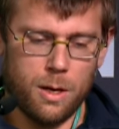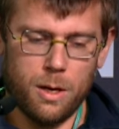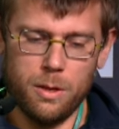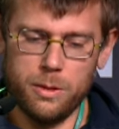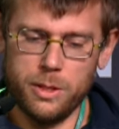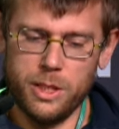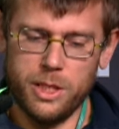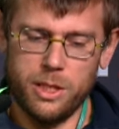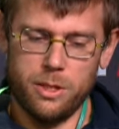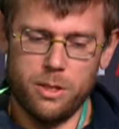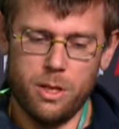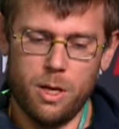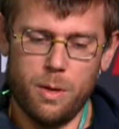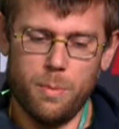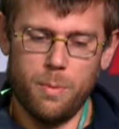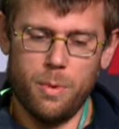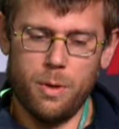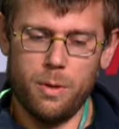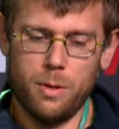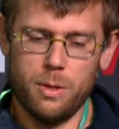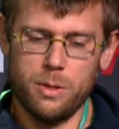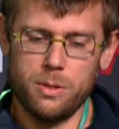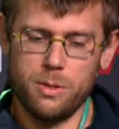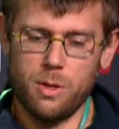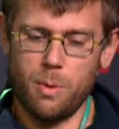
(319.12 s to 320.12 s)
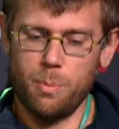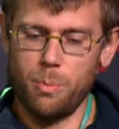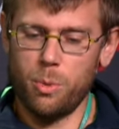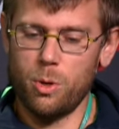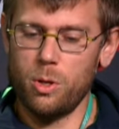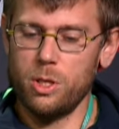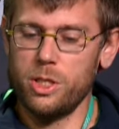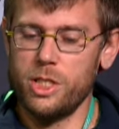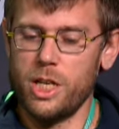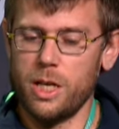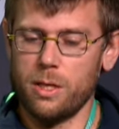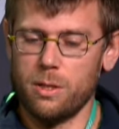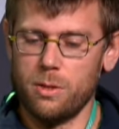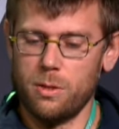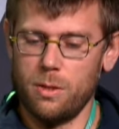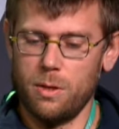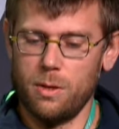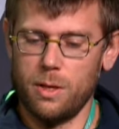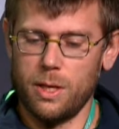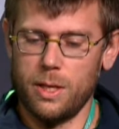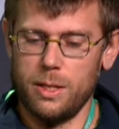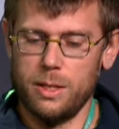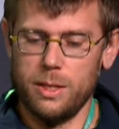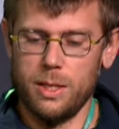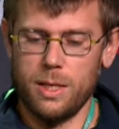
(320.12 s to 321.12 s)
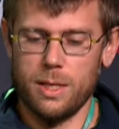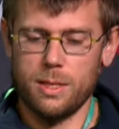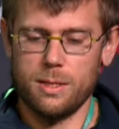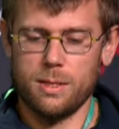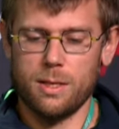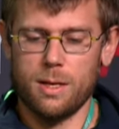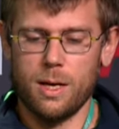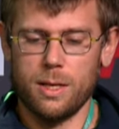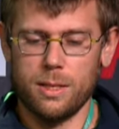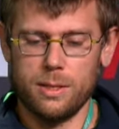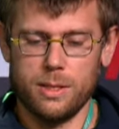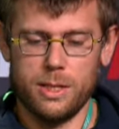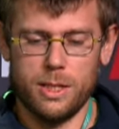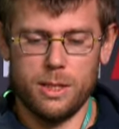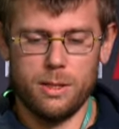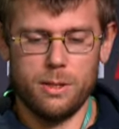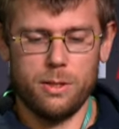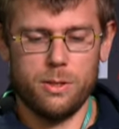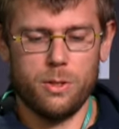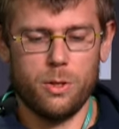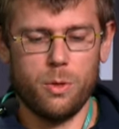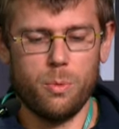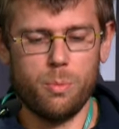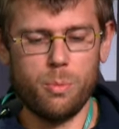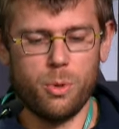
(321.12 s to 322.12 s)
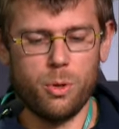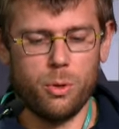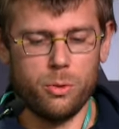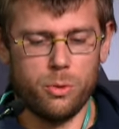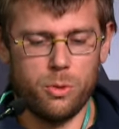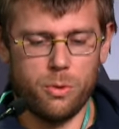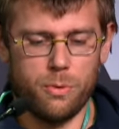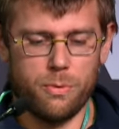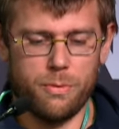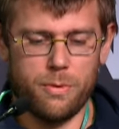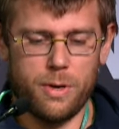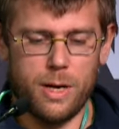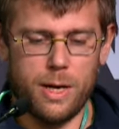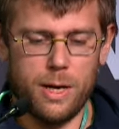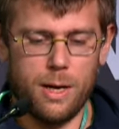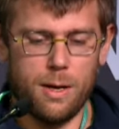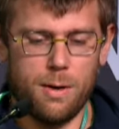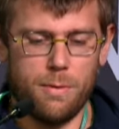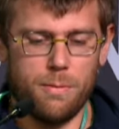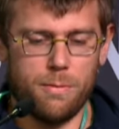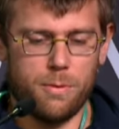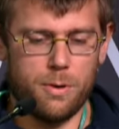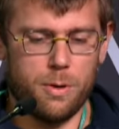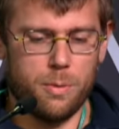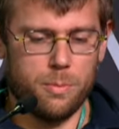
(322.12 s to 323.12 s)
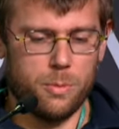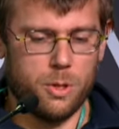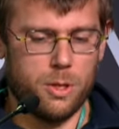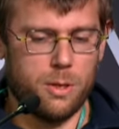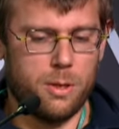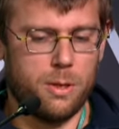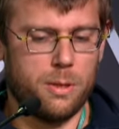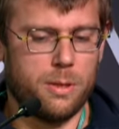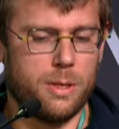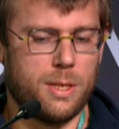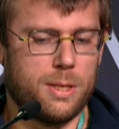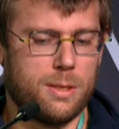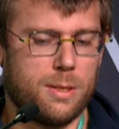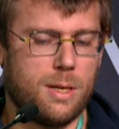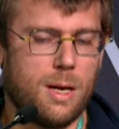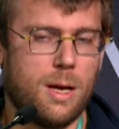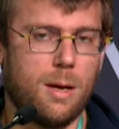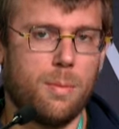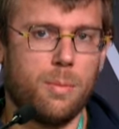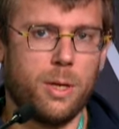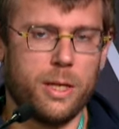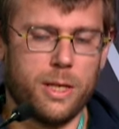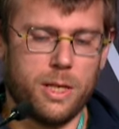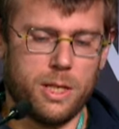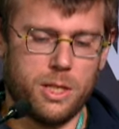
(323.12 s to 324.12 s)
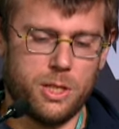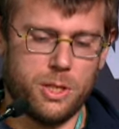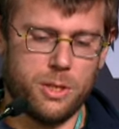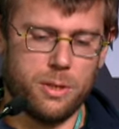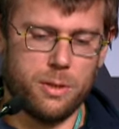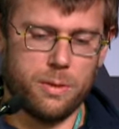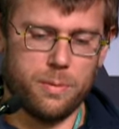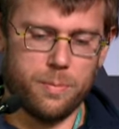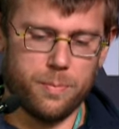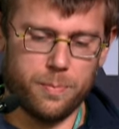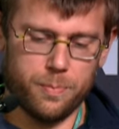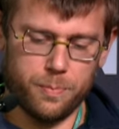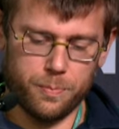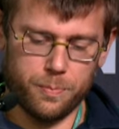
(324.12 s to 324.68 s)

On GitHub, some projects already extracted the proto file from the Tesla application.